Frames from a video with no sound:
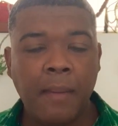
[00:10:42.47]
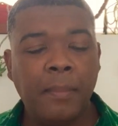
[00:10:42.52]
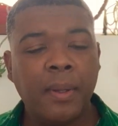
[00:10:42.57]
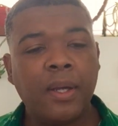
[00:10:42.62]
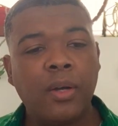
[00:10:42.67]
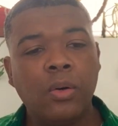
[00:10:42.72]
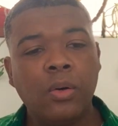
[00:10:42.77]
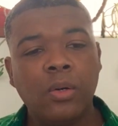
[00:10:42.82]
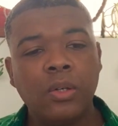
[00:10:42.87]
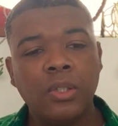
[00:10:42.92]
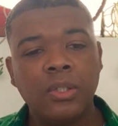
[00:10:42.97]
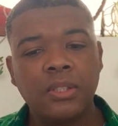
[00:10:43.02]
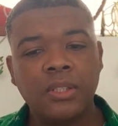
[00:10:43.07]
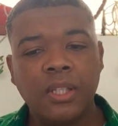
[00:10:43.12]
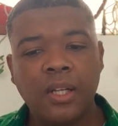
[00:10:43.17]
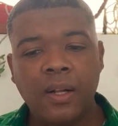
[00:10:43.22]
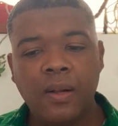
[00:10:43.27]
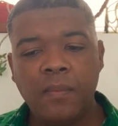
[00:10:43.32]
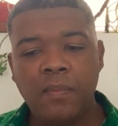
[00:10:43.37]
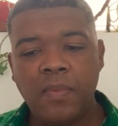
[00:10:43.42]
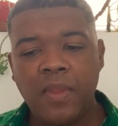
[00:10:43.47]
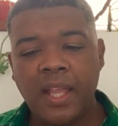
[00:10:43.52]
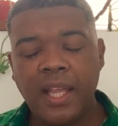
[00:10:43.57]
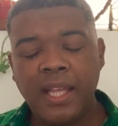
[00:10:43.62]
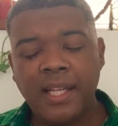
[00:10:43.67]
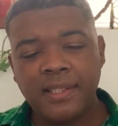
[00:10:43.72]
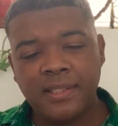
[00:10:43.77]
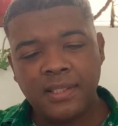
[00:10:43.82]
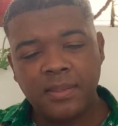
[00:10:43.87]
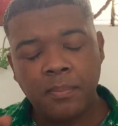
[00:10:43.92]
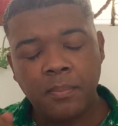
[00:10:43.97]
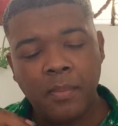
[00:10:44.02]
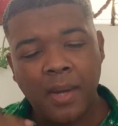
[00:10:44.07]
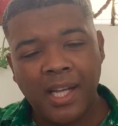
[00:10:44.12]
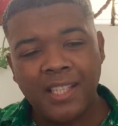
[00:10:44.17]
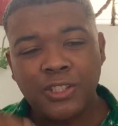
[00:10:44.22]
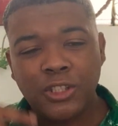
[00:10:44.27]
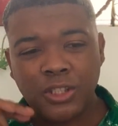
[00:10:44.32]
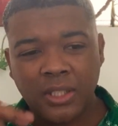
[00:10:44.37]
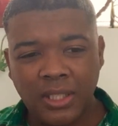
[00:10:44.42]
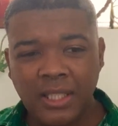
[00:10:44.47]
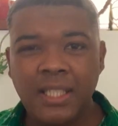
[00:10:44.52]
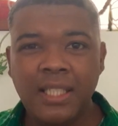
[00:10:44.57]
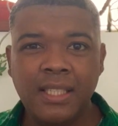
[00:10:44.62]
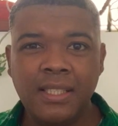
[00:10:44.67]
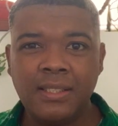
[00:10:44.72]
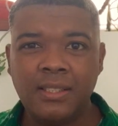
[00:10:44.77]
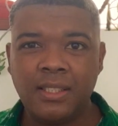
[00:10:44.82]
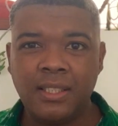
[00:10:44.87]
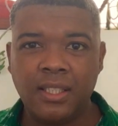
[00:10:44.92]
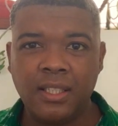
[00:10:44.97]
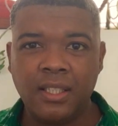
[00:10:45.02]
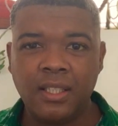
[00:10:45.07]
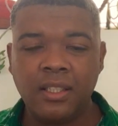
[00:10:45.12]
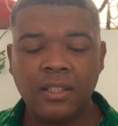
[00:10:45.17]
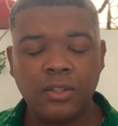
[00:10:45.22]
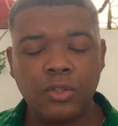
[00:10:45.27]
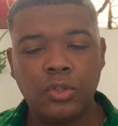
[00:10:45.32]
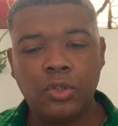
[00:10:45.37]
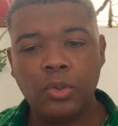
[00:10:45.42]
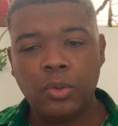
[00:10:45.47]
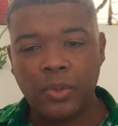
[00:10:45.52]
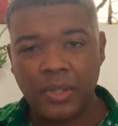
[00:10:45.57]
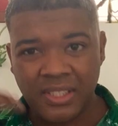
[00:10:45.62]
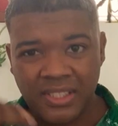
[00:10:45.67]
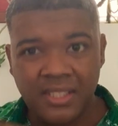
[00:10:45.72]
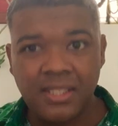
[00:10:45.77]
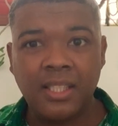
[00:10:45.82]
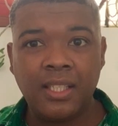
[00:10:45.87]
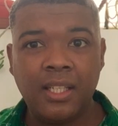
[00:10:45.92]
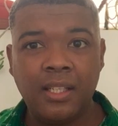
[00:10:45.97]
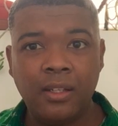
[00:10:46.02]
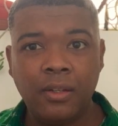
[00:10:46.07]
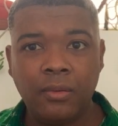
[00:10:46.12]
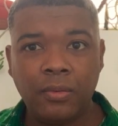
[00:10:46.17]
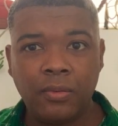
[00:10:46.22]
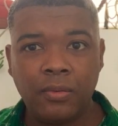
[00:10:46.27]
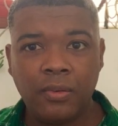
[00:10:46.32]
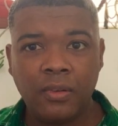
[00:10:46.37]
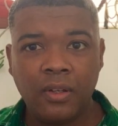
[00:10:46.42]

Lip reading: because it's much easier to receive